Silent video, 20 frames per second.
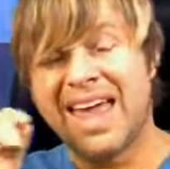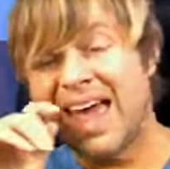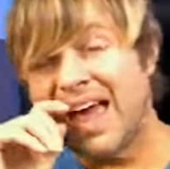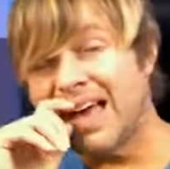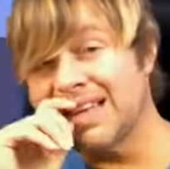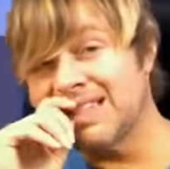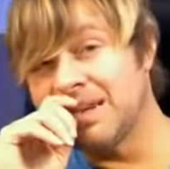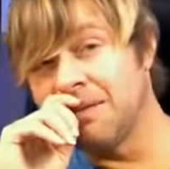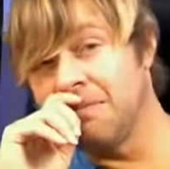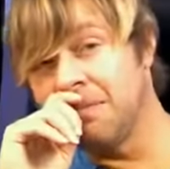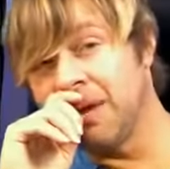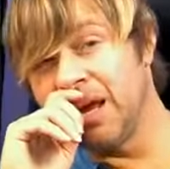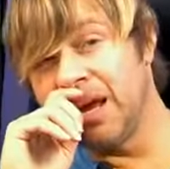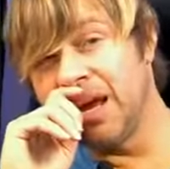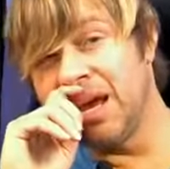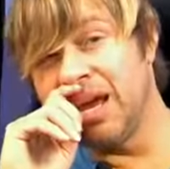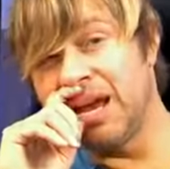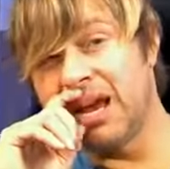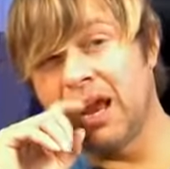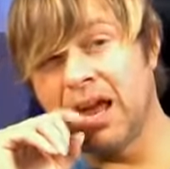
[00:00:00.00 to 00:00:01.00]
has to
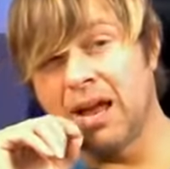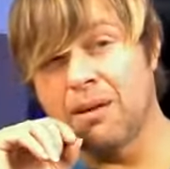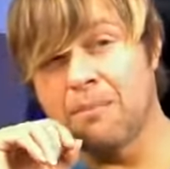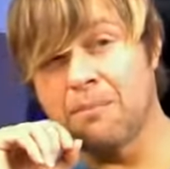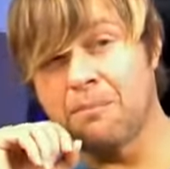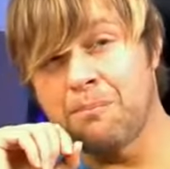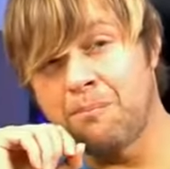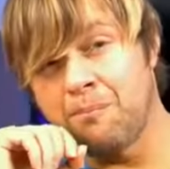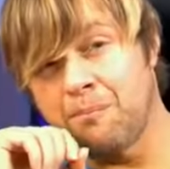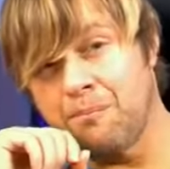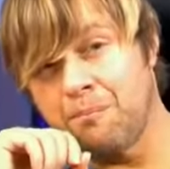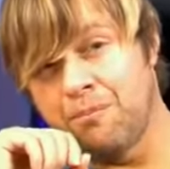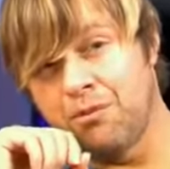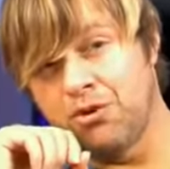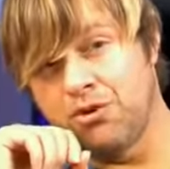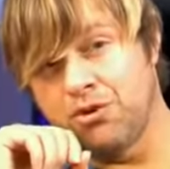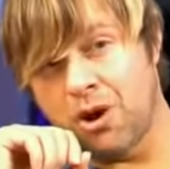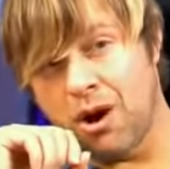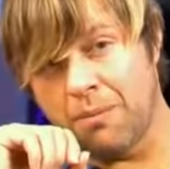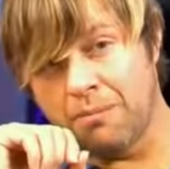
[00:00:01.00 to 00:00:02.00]
be like
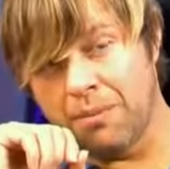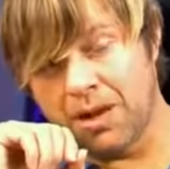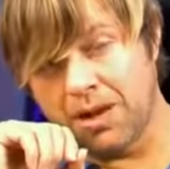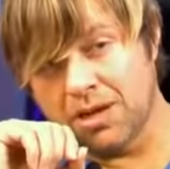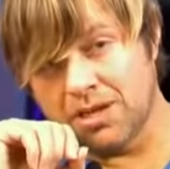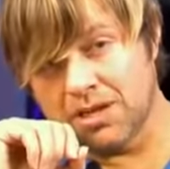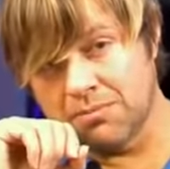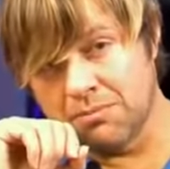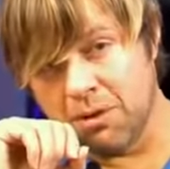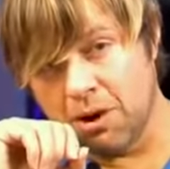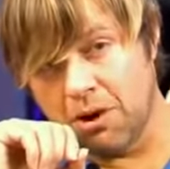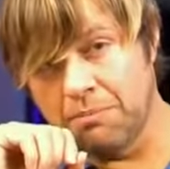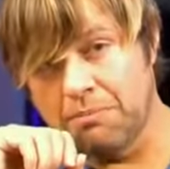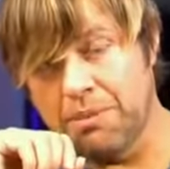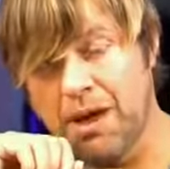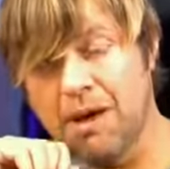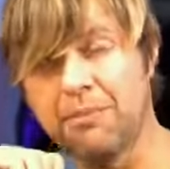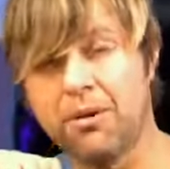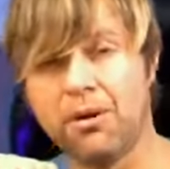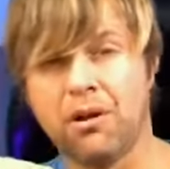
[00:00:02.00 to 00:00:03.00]
dropping a small
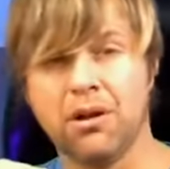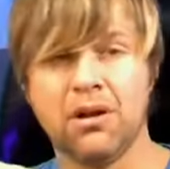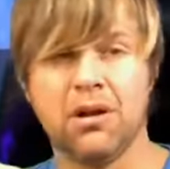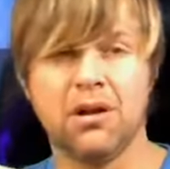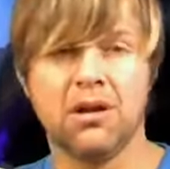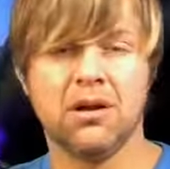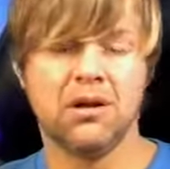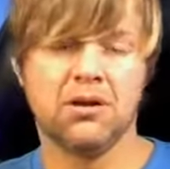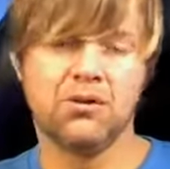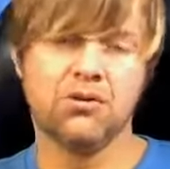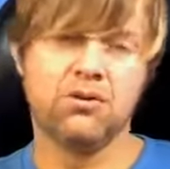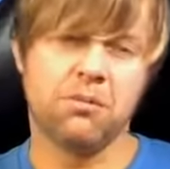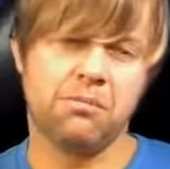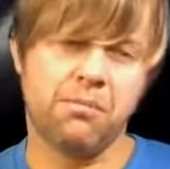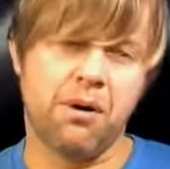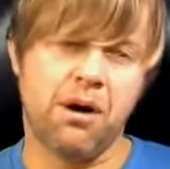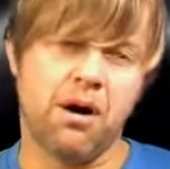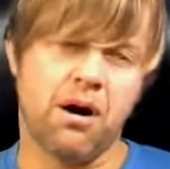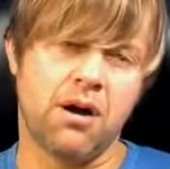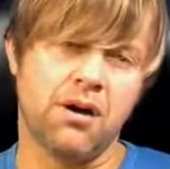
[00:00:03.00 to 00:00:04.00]
pebble into
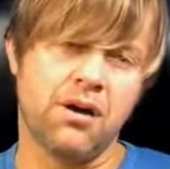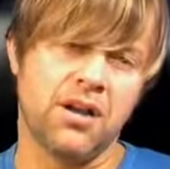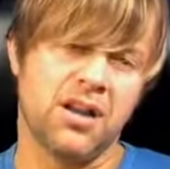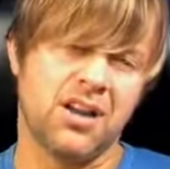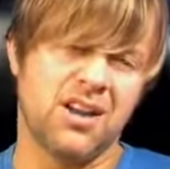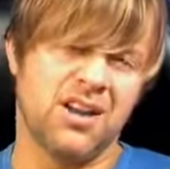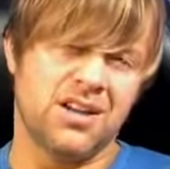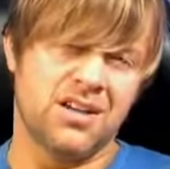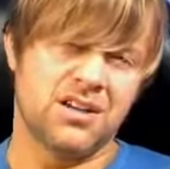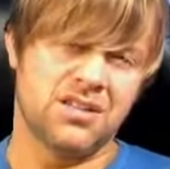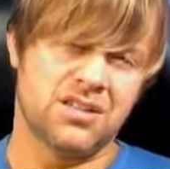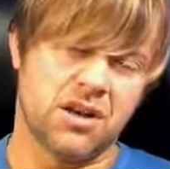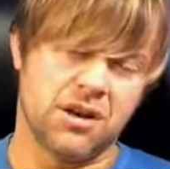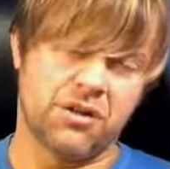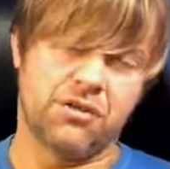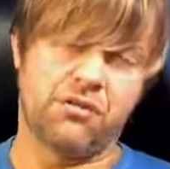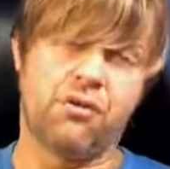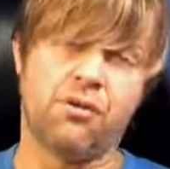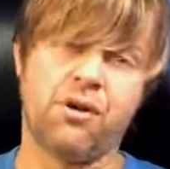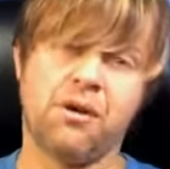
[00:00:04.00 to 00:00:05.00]
a pond
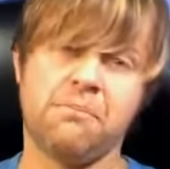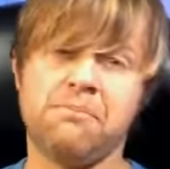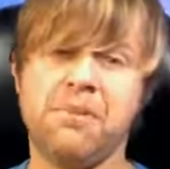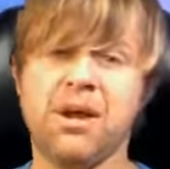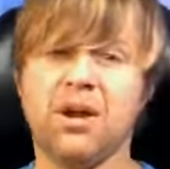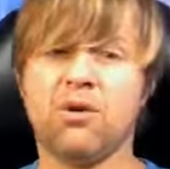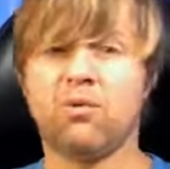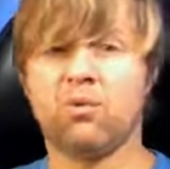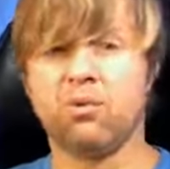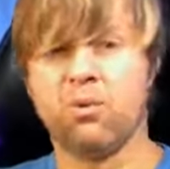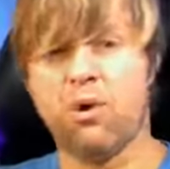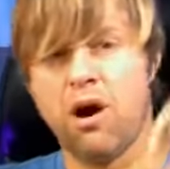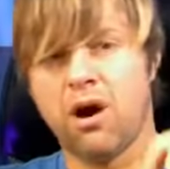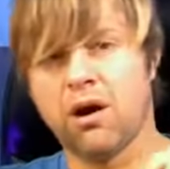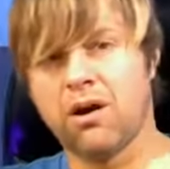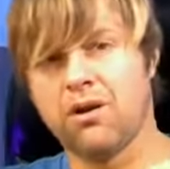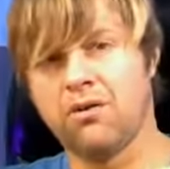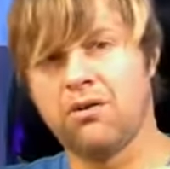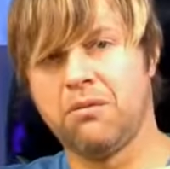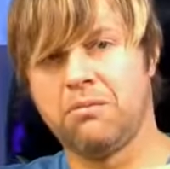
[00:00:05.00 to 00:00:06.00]
instead of throwing a big
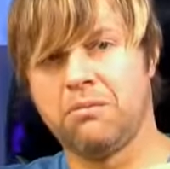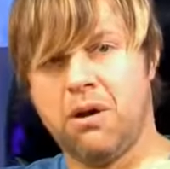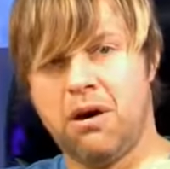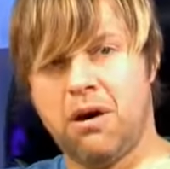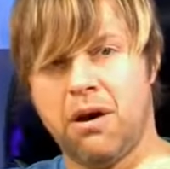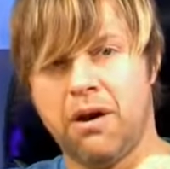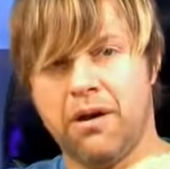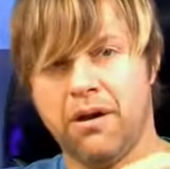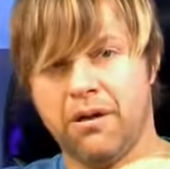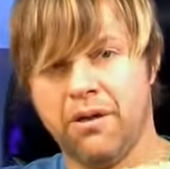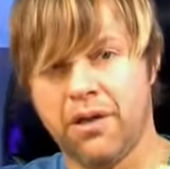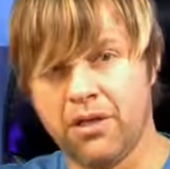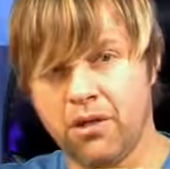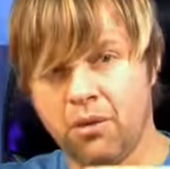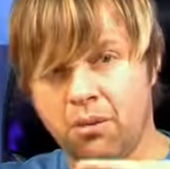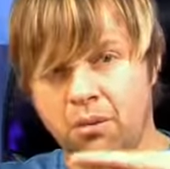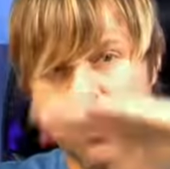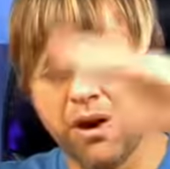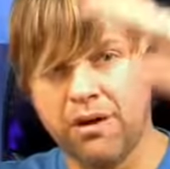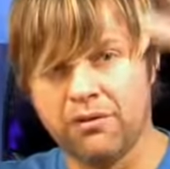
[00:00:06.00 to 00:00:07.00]
rock into a pond.
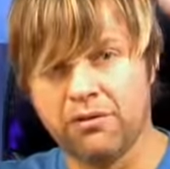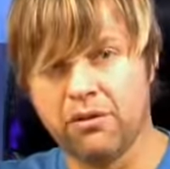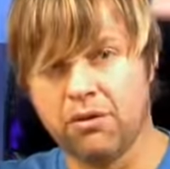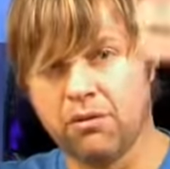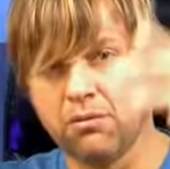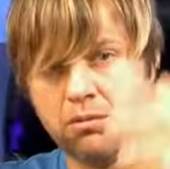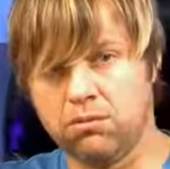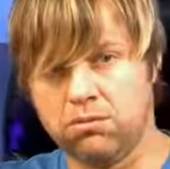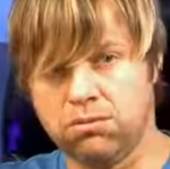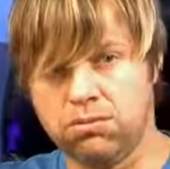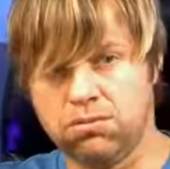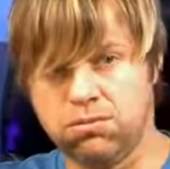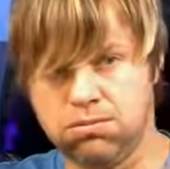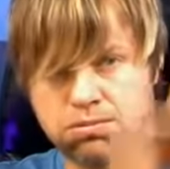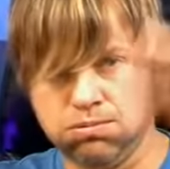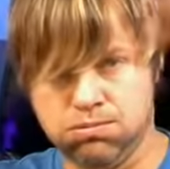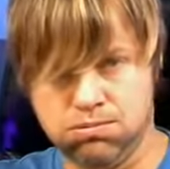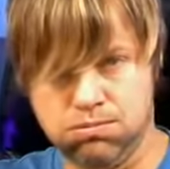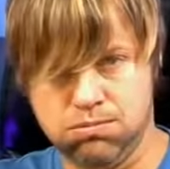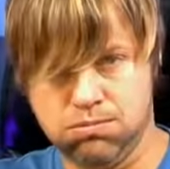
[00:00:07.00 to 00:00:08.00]
Then the waves are,
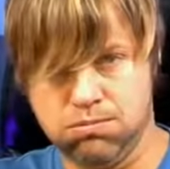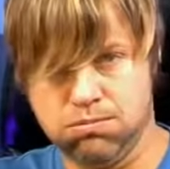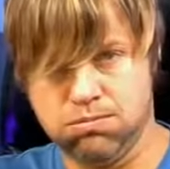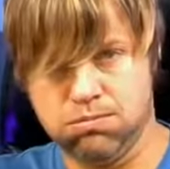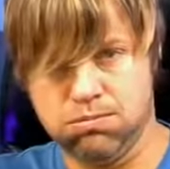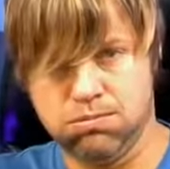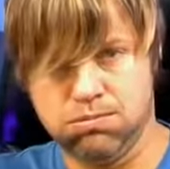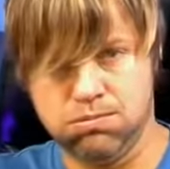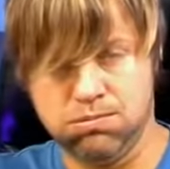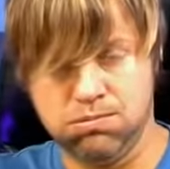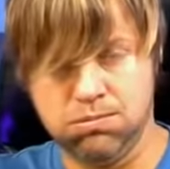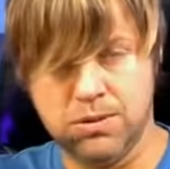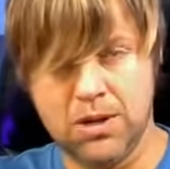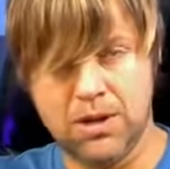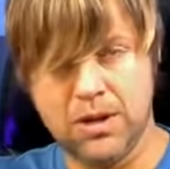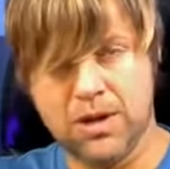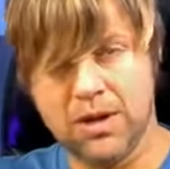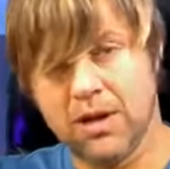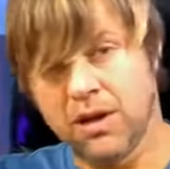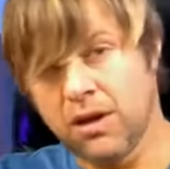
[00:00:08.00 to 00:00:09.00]

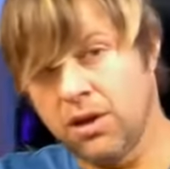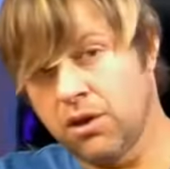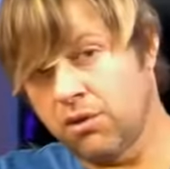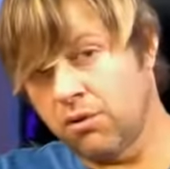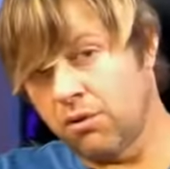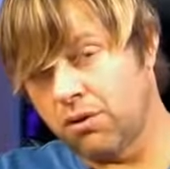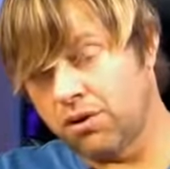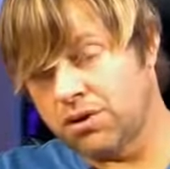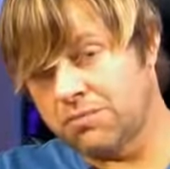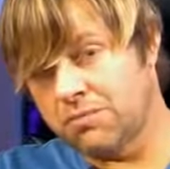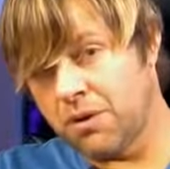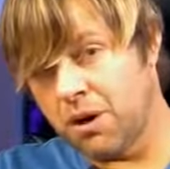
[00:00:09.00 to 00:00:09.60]
you throw a